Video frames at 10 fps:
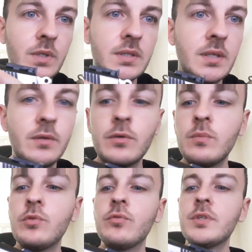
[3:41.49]
as I
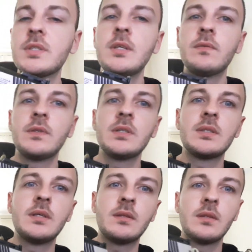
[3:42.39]
remove the safety,
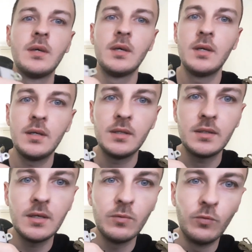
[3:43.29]
is that
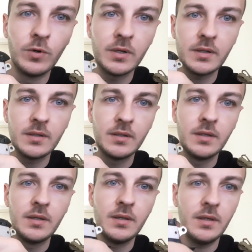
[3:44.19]
it can work
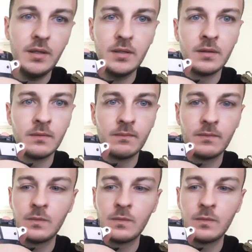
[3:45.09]
in